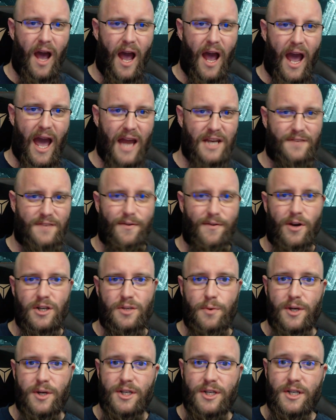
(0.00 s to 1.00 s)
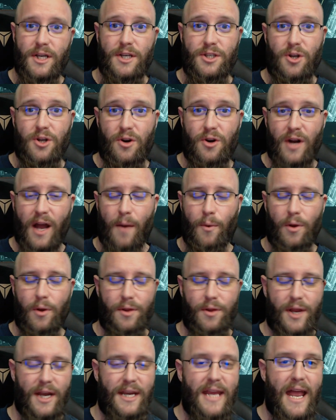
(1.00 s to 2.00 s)
And as far as Twitch is concerned, I will
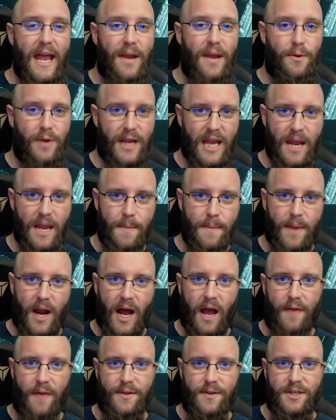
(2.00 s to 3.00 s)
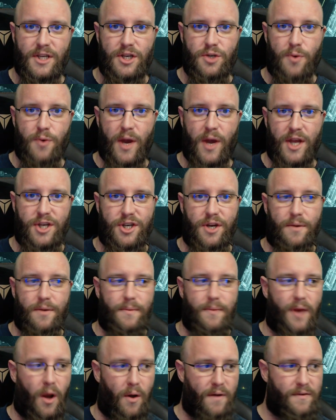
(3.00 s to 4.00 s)
continue to keep an eye on the situation.
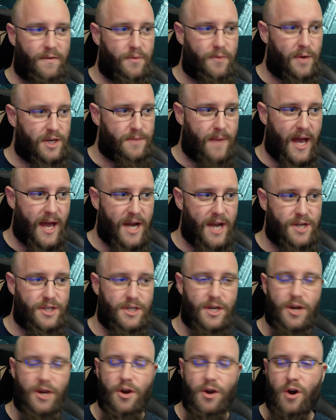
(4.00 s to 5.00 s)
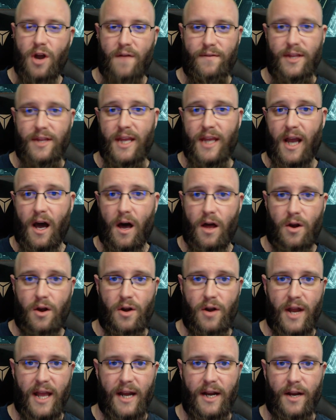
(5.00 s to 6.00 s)
You know, if Twitch manages to turn everything
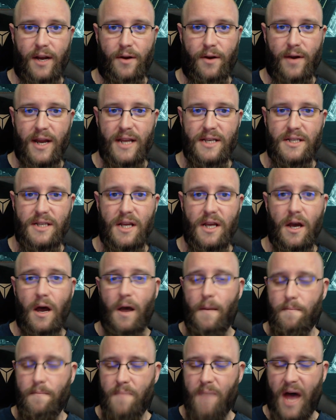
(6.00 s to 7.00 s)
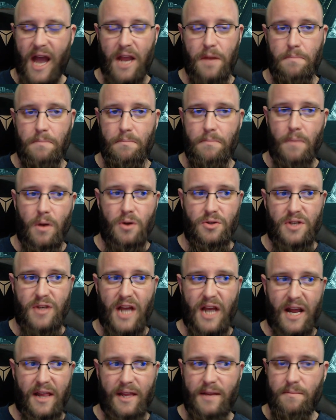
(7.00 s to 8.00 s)
180 degrees, I can most
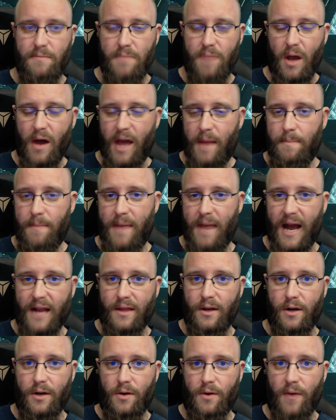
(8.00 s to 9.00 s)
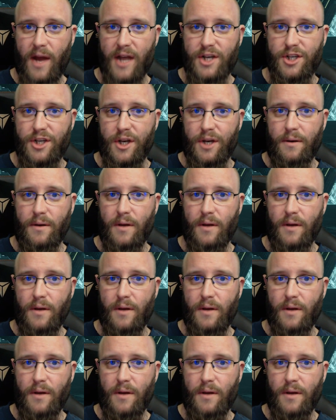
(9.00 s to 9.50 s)
likely head back their direction.